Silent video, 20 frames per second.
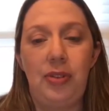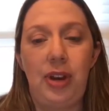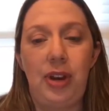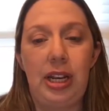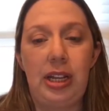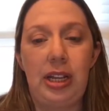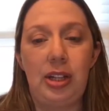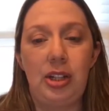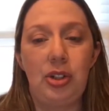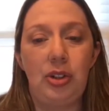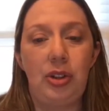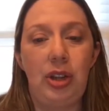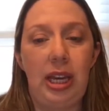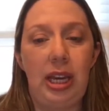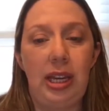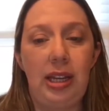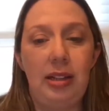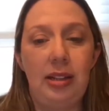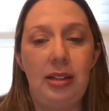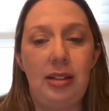
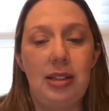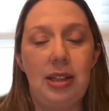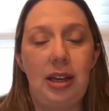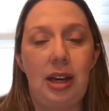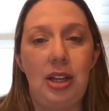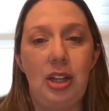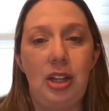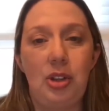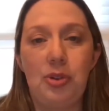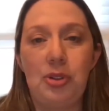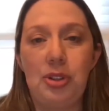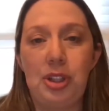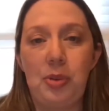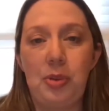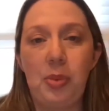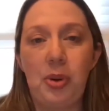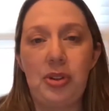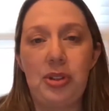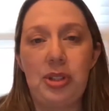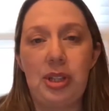
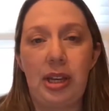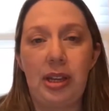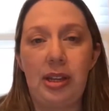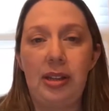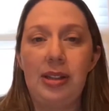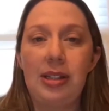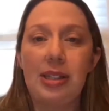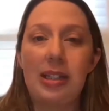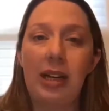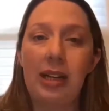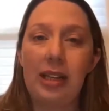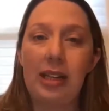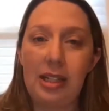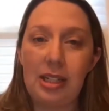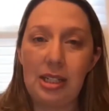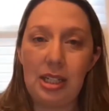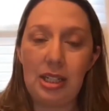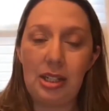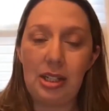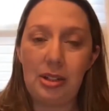
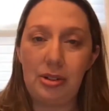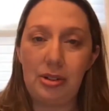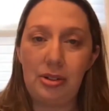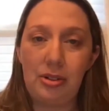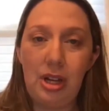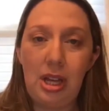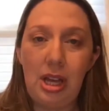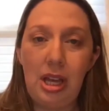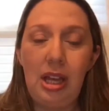financialaid.ucmerced.edu.